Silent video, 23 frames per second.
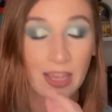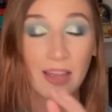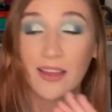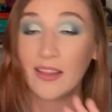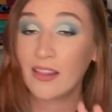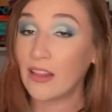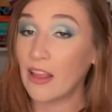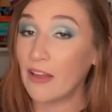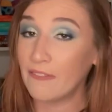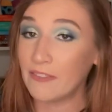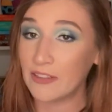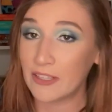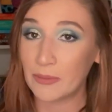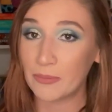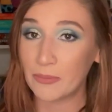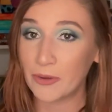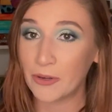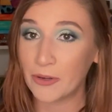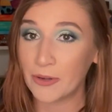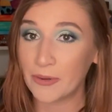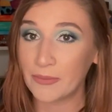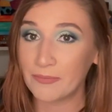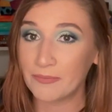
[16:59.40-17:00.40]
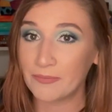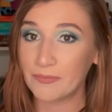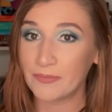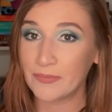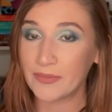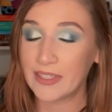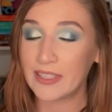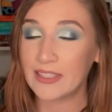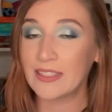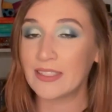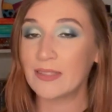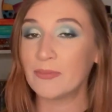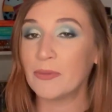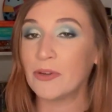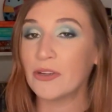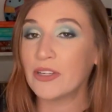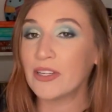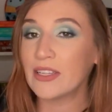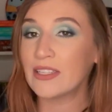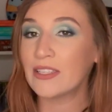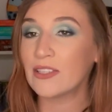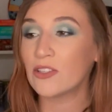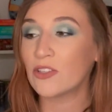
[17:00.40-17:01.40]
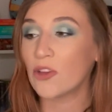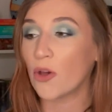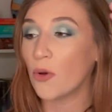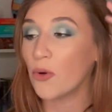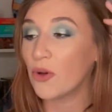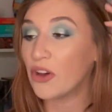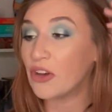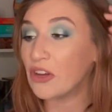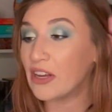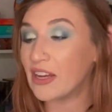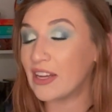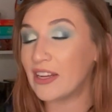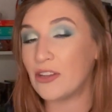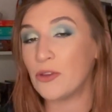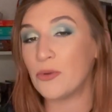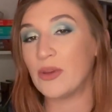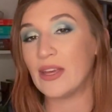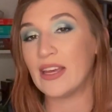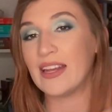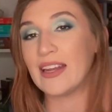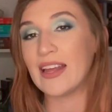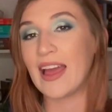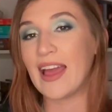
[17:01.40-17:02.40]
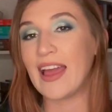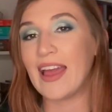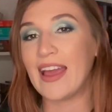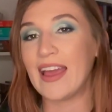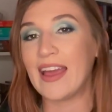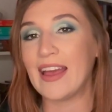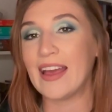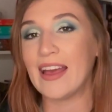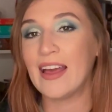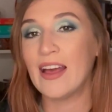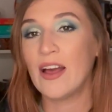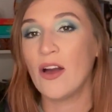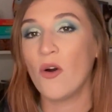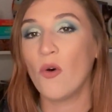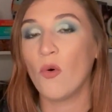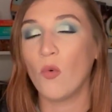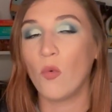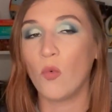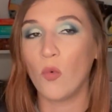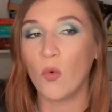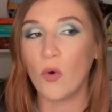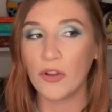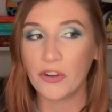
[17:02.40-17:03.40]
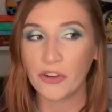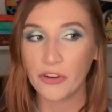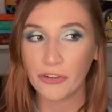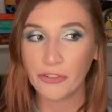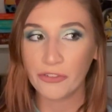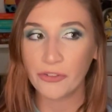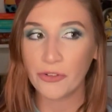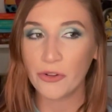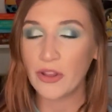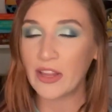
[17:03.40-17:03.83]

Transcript: love this book. This book is so good. You get a wonderful,